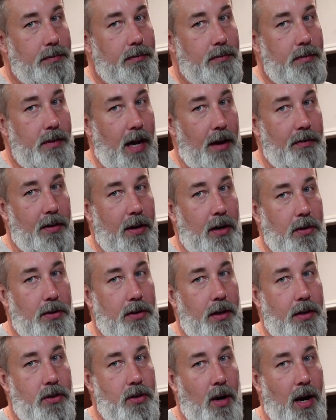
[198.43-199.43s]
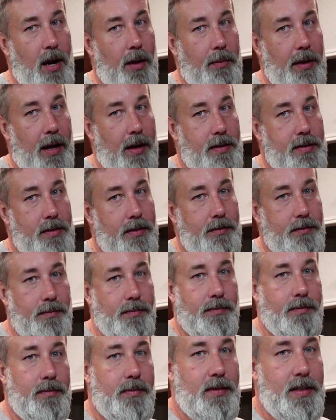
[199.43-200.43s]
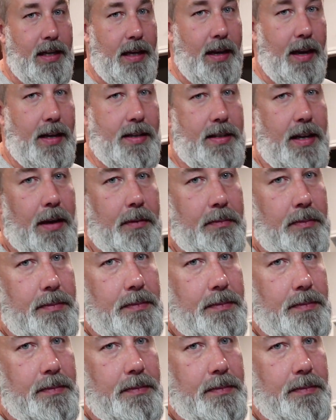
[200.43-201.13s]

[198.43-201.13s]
Never know till you try them, guys. See you next time.